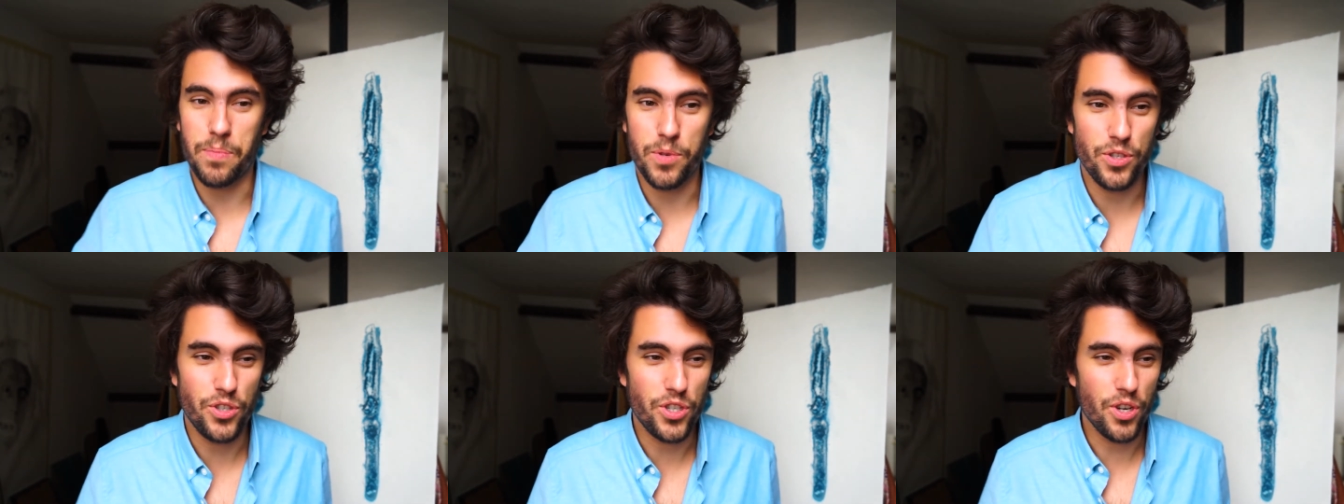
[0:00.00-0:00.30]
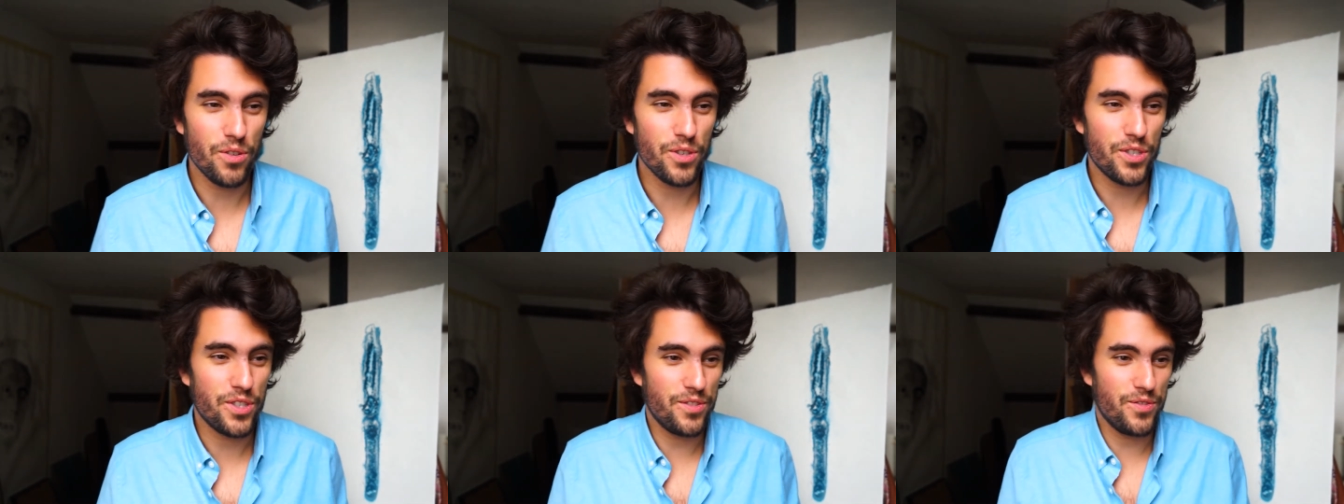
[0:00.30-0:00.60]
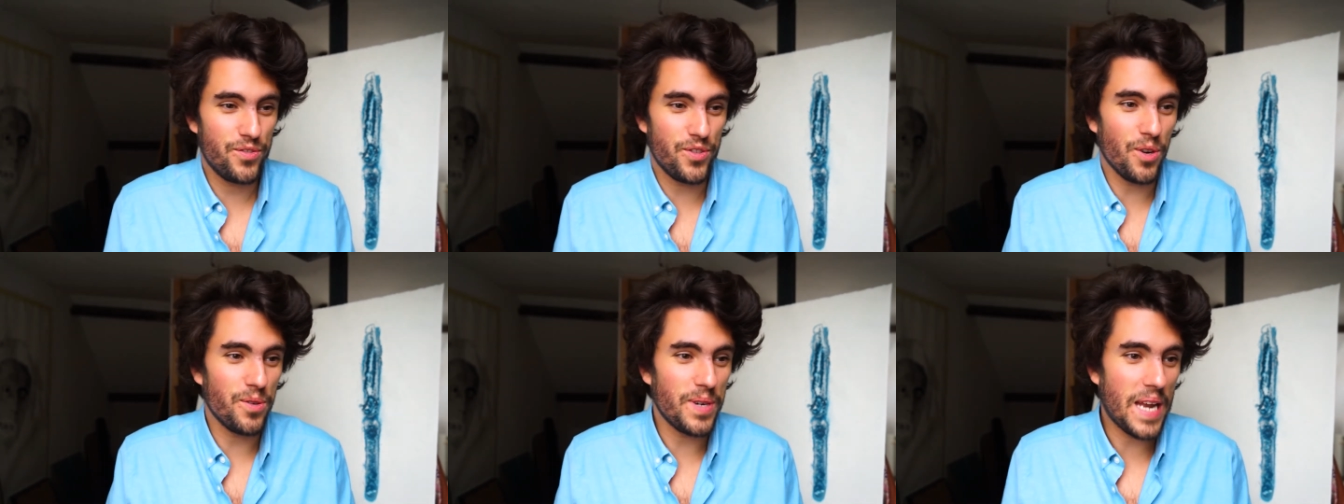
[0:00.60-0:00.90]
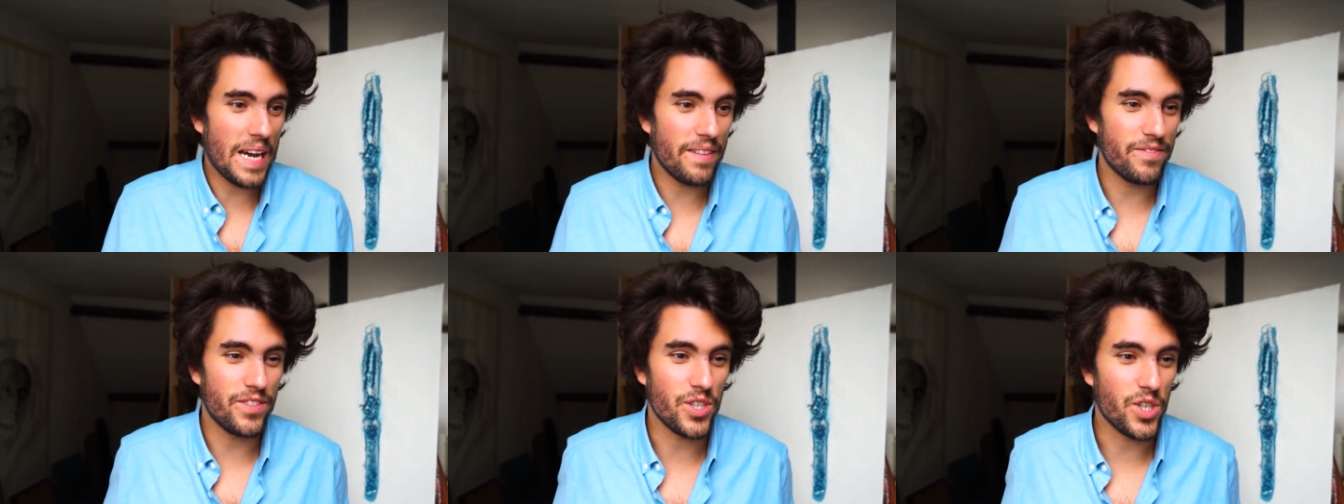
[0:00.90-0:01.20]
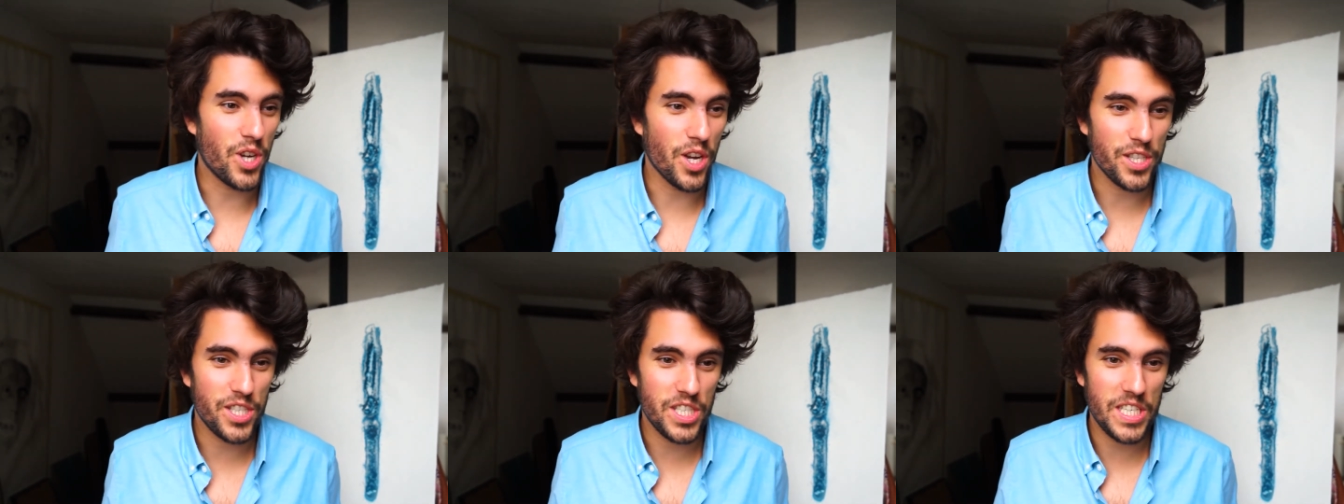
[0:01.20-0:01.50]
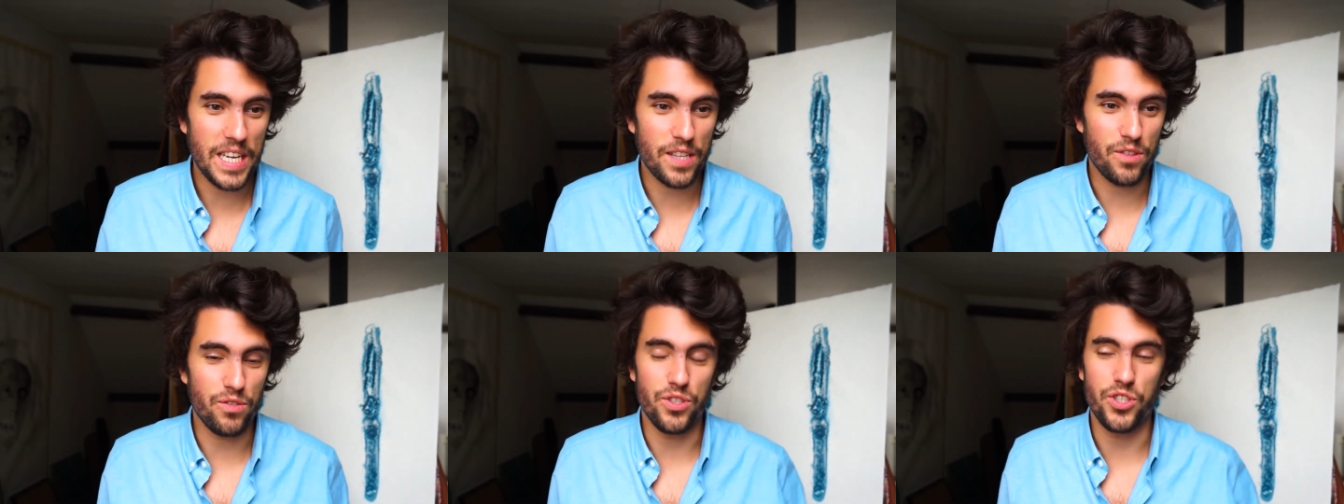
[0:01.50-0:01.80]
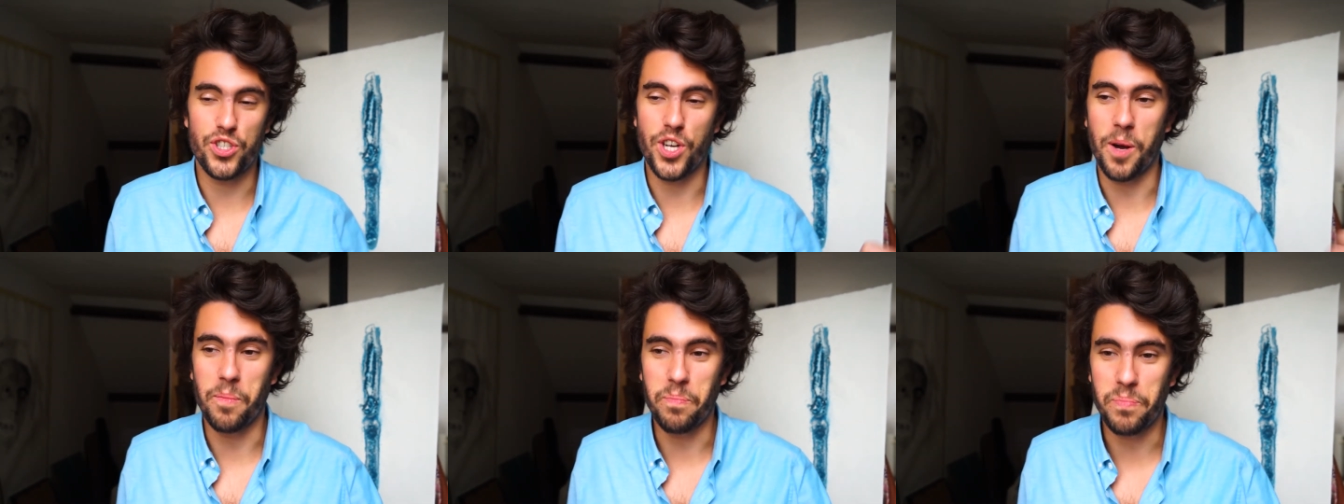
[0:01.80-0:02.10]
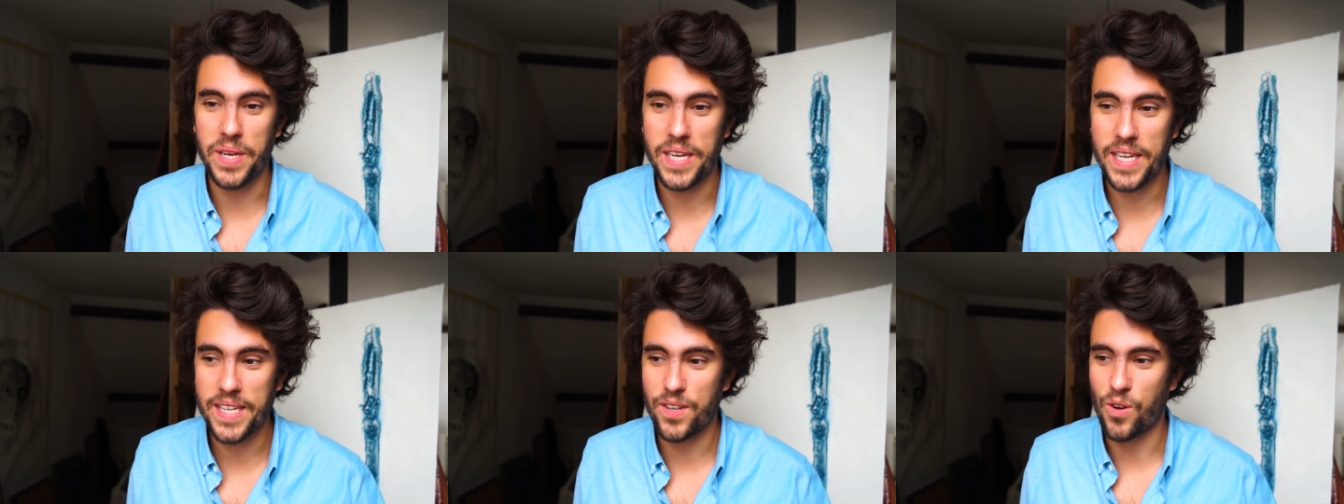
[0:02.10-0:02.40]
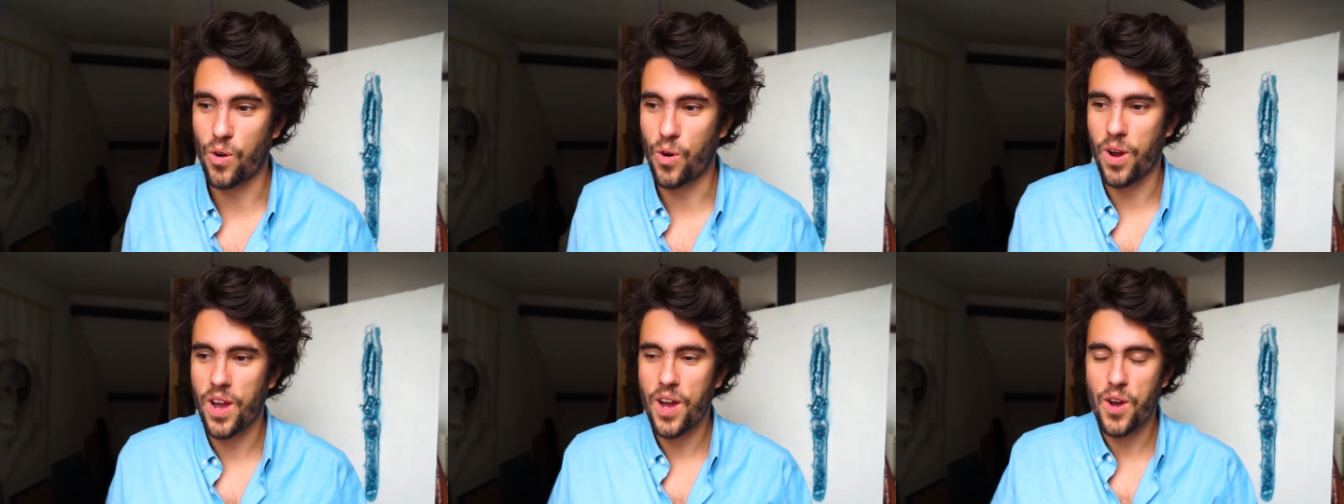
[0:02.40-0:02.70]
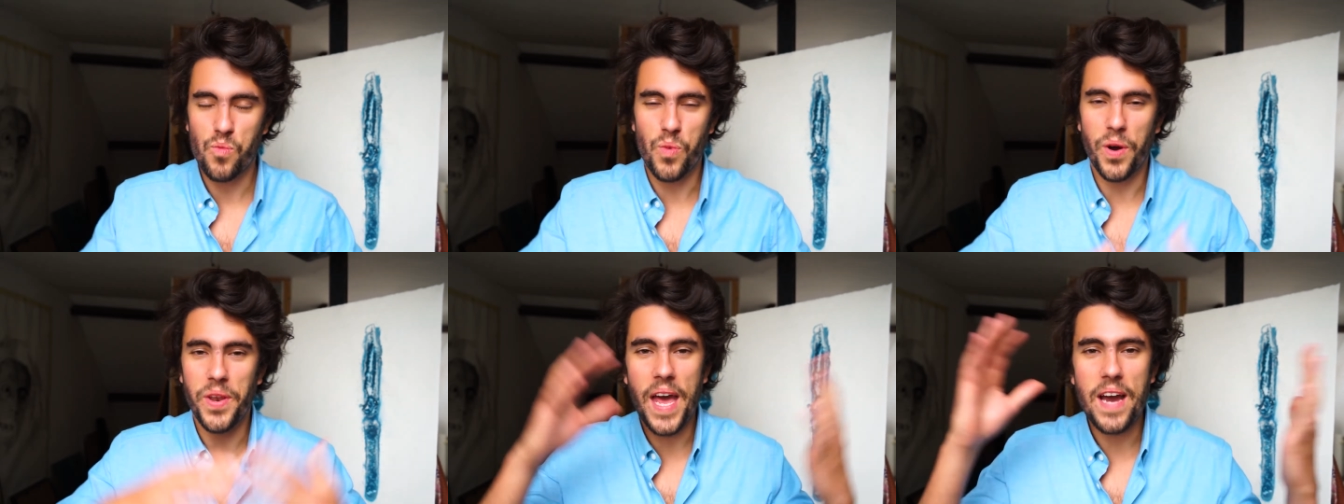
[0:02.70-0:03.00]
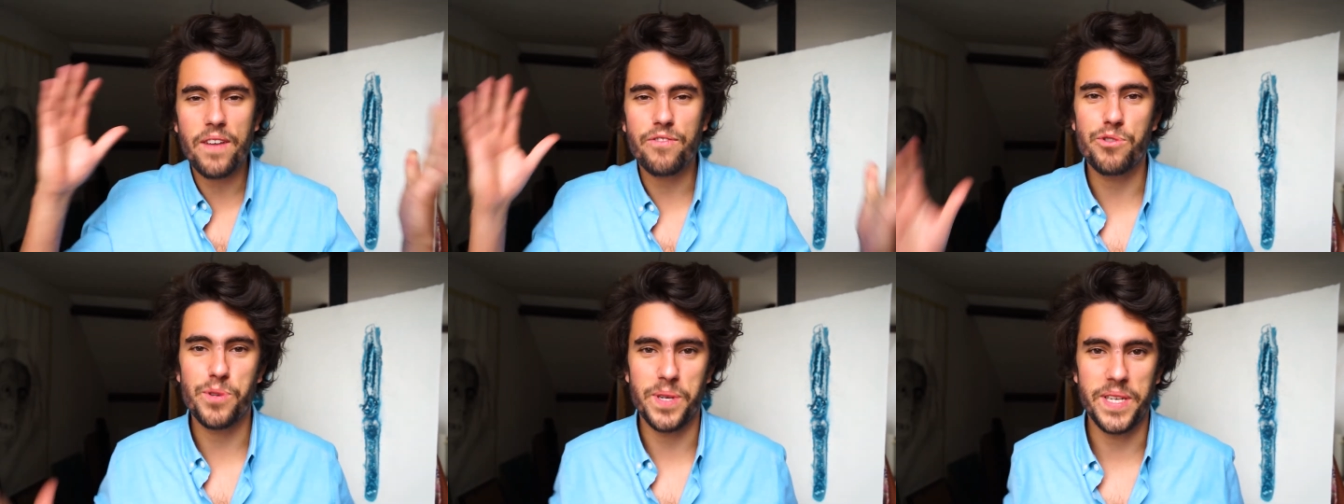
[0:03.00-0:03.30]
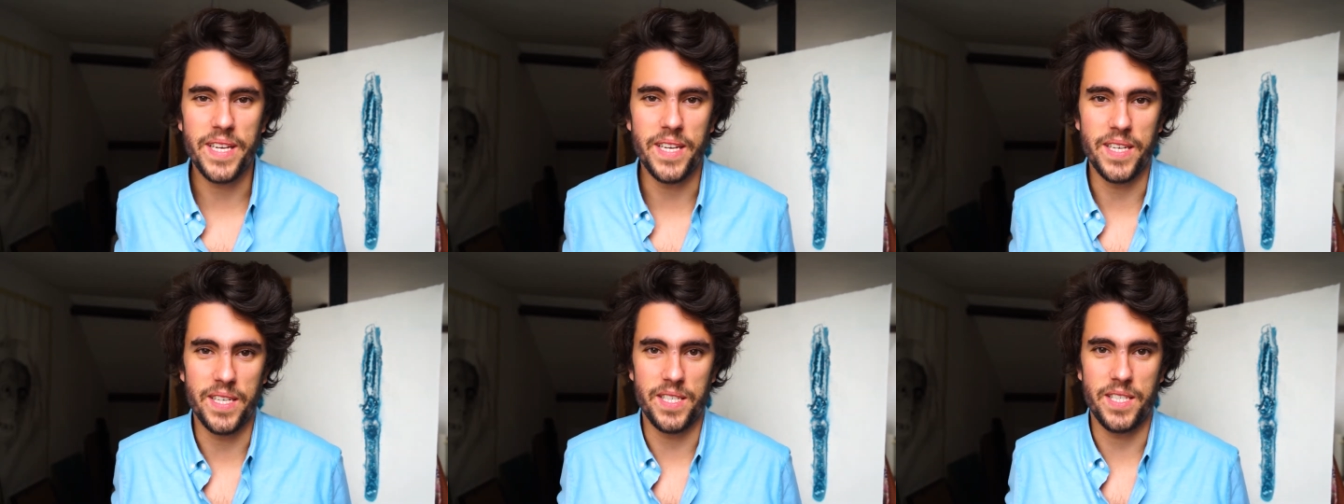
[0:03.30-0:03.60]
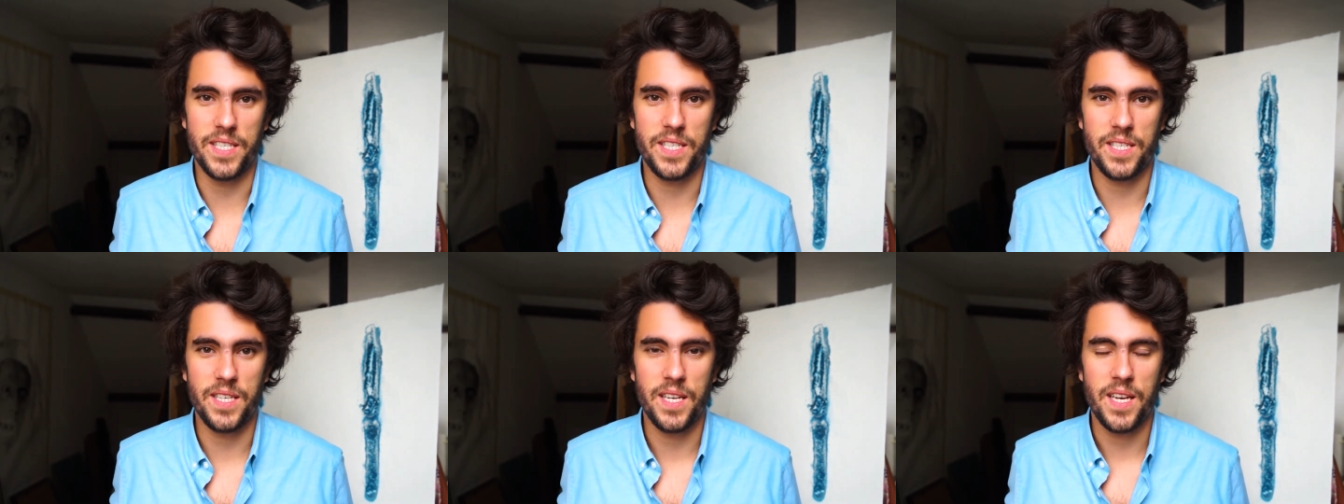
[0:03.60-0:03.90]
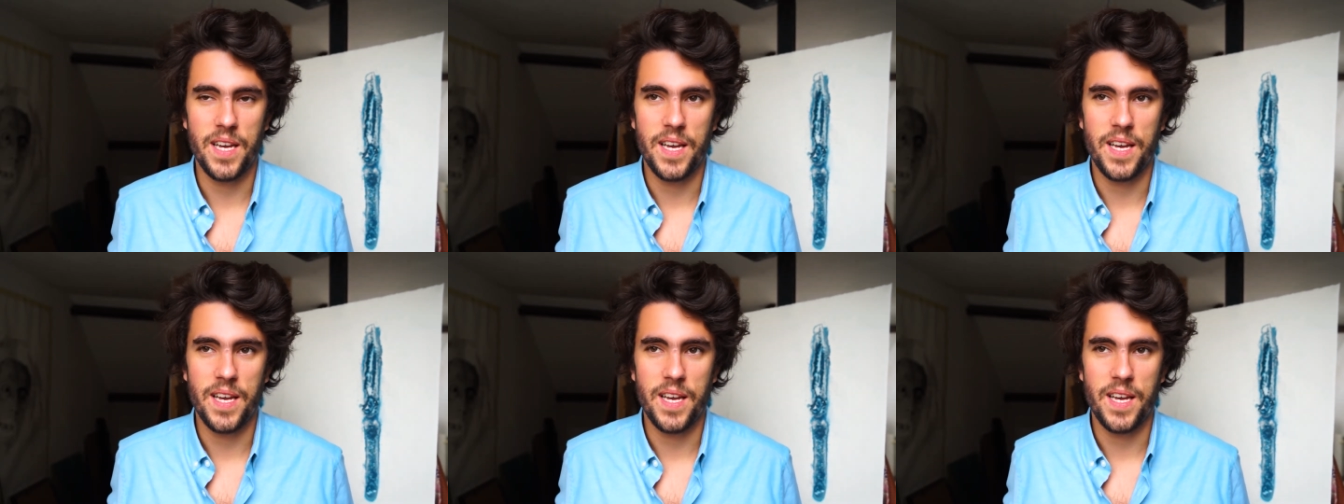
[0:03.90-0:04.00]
You just don't have the guts yet to jump in or whatever it is.